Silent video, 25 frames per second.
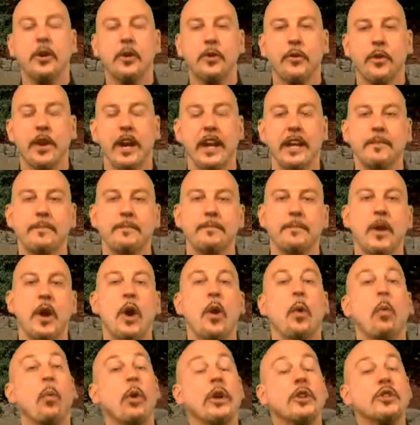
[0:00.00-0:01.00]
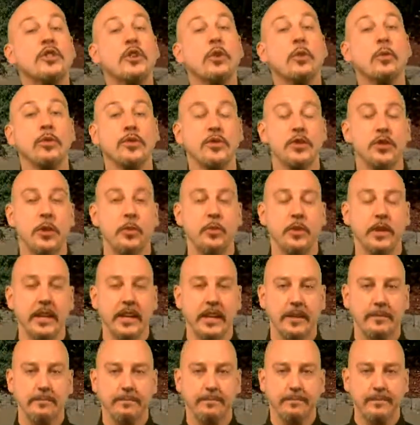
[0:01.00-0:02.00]
Great. What tools do we
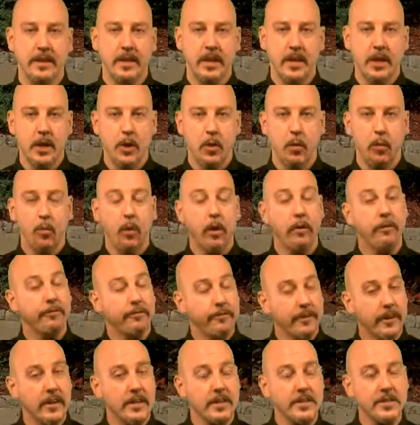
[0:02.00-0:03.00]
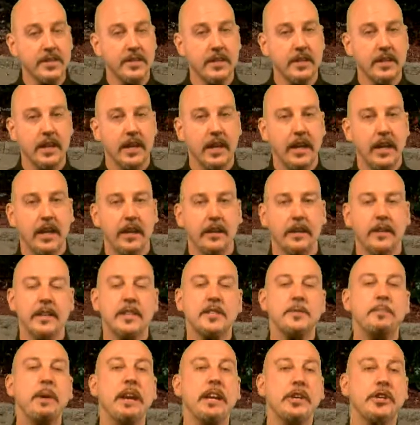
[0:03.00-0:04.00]
need? Well, first,
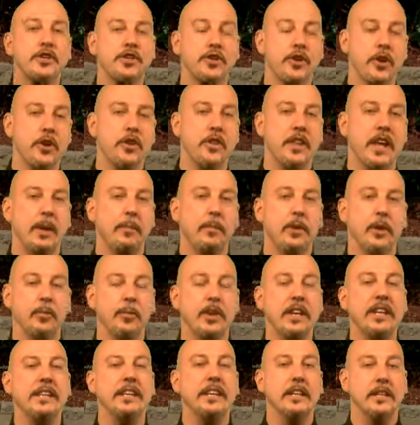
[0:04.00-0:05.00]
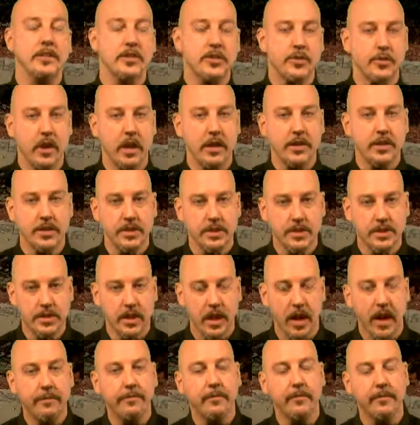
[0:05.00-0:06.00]
let's make sure that we read the instructions
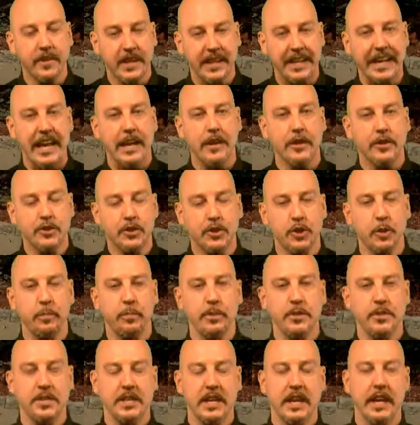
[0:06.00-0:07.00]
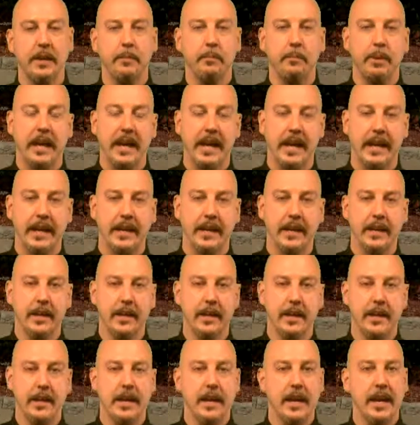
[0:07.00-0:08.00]
off of the Flexlock Sand bag.
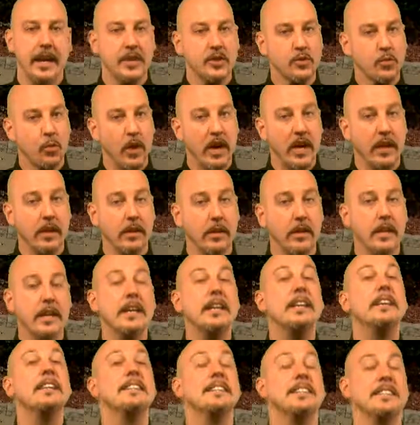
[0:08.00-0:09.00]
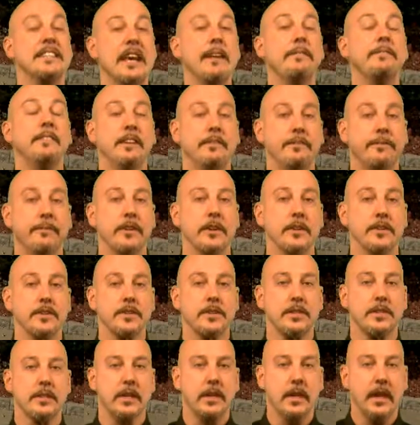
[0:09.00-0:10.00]
As well, safety first.
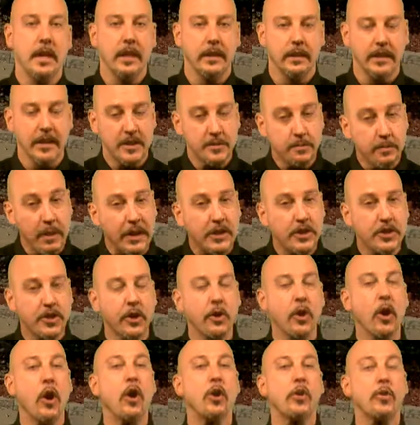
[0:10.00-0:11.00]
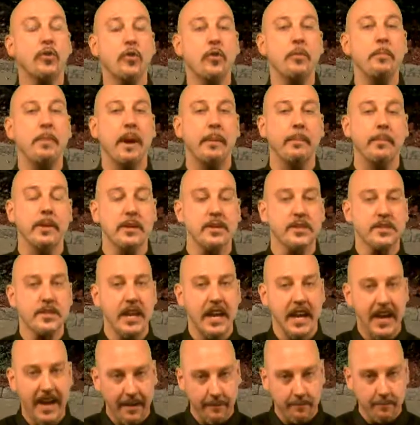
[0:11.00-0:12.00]
Let's make sure all crew members
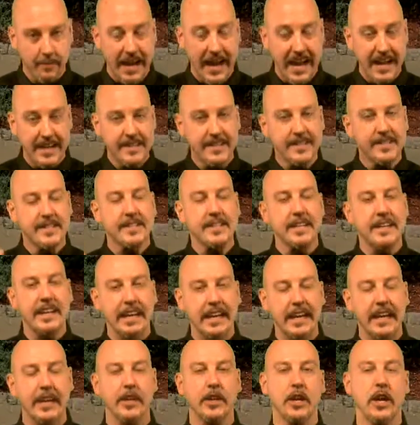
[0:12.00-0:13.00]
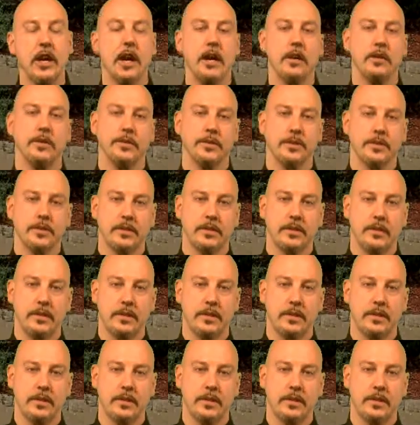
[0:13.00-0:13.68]
have masks and goggles.